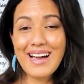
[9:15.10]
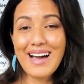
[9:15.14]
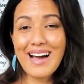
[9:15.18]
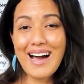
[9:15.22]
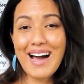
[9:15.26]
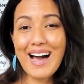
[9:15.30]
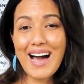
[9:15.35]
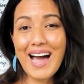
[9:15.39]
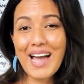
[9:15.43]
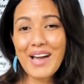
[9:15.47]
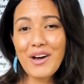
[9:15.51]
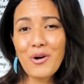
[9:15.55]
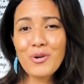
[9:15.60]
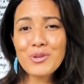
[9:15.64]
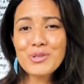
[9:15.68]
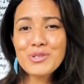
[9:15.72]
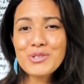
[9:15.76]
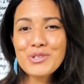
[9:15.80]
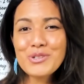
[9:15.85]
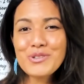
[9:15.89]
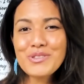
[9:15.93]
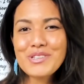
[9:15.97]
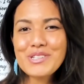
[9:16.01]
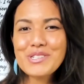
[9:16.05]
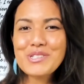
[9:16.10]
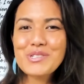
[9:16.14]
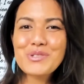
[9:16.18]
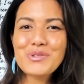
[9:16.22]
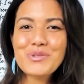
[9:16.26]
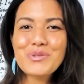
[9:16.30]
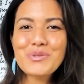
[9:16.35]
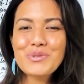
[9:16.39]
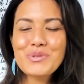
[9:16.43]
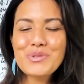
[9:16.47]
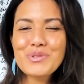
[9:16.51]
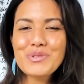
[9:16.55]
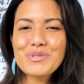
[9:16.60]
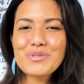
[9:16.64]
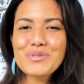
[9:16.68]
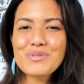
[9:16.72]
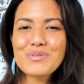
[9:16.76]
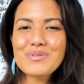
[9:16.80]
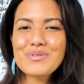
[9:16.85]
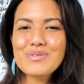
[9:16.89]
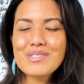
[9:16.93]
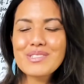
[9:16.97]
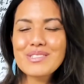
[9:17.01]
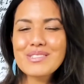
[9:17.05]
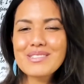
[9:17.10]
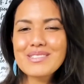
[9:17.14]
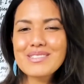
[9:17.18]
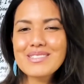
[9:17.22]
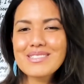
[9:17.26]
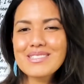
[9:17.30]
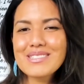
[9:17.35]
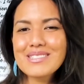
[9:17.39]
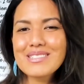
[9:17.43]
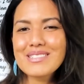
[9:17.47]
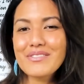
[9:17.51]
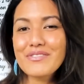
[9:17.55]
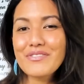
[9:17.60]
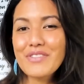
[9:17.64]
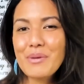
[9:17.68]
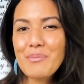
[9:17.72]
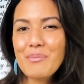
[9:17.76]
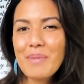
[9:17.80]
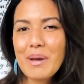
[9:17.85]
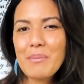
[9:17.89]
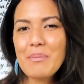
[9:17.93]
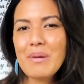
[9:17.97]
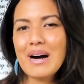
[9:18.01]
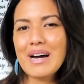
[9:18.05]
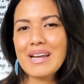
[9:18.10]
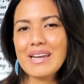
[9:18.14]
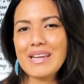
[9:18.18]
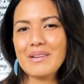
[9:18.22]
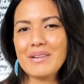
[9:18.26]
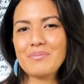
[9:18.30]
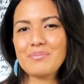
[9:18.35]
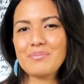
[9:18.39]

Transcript: I altered the suit to fit my body.